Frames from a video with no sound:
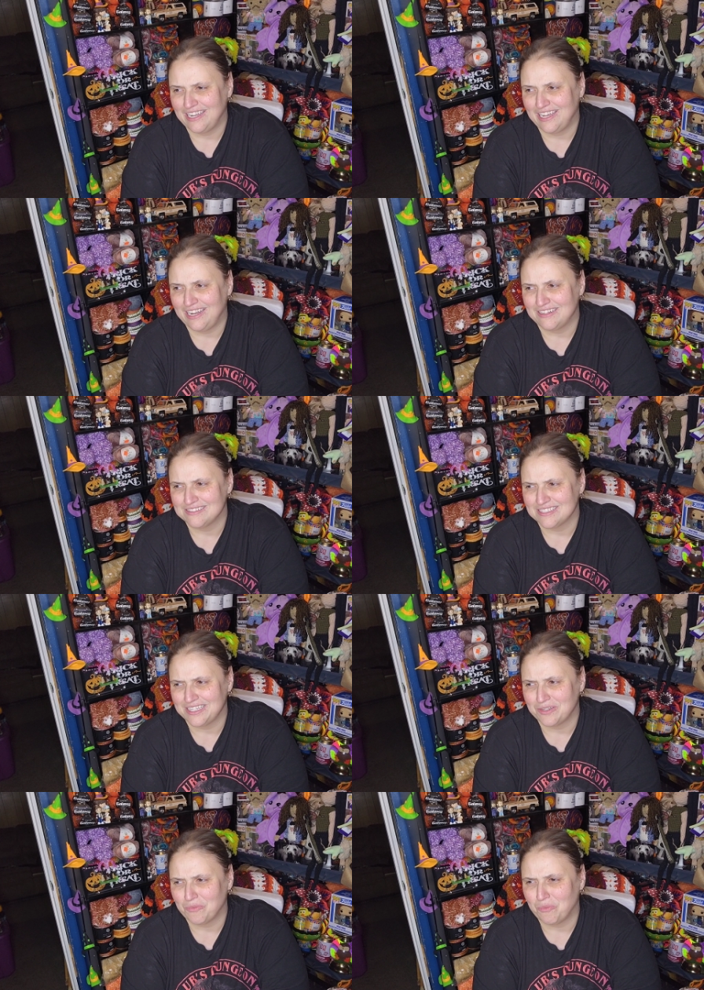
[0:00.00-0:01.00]
And I was
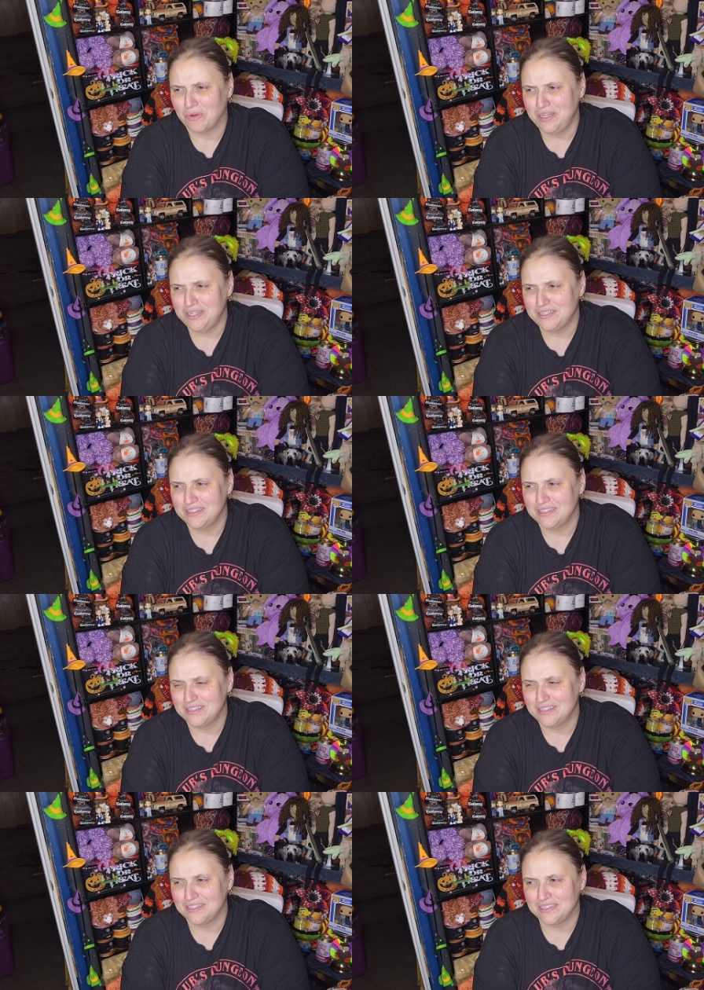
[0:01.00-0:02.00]
like, What?
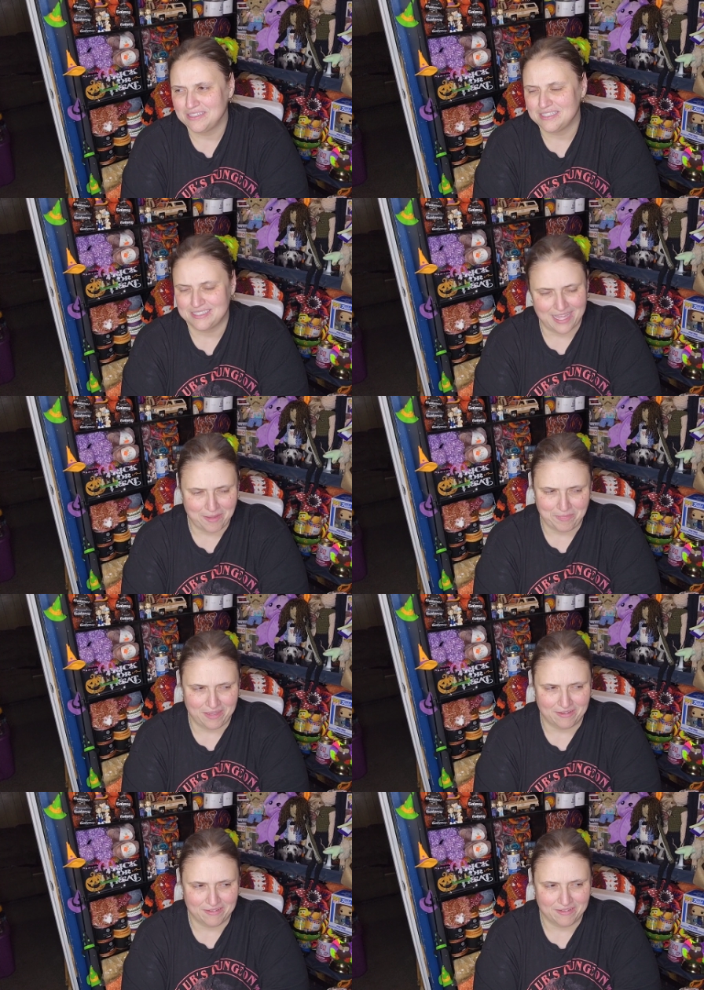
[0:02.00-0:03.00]
does that
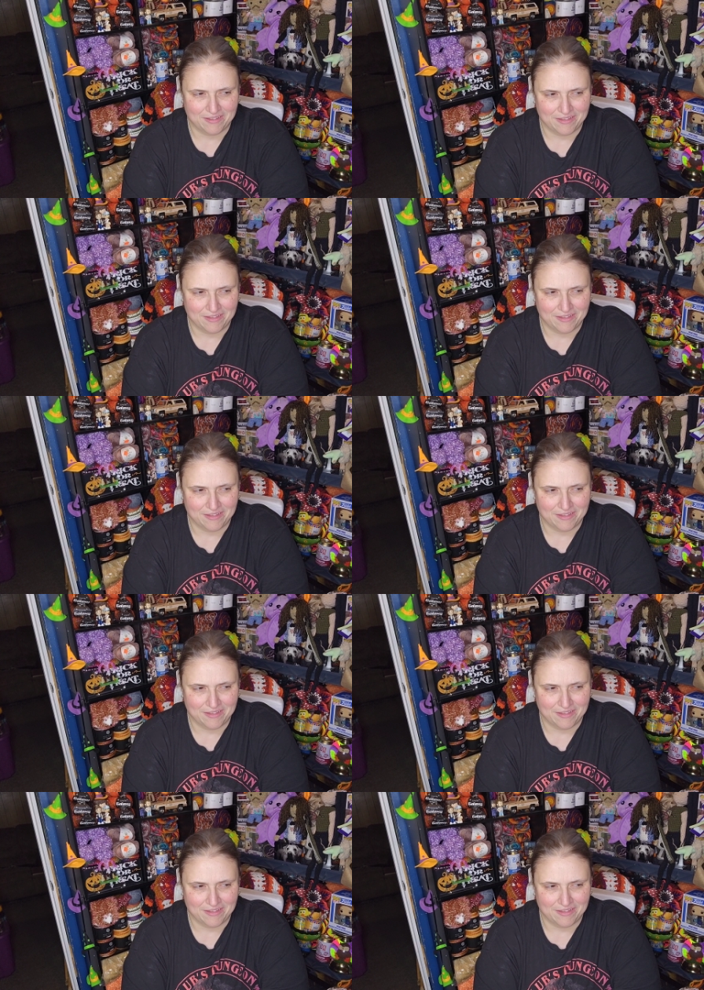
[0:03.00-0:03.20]
mean?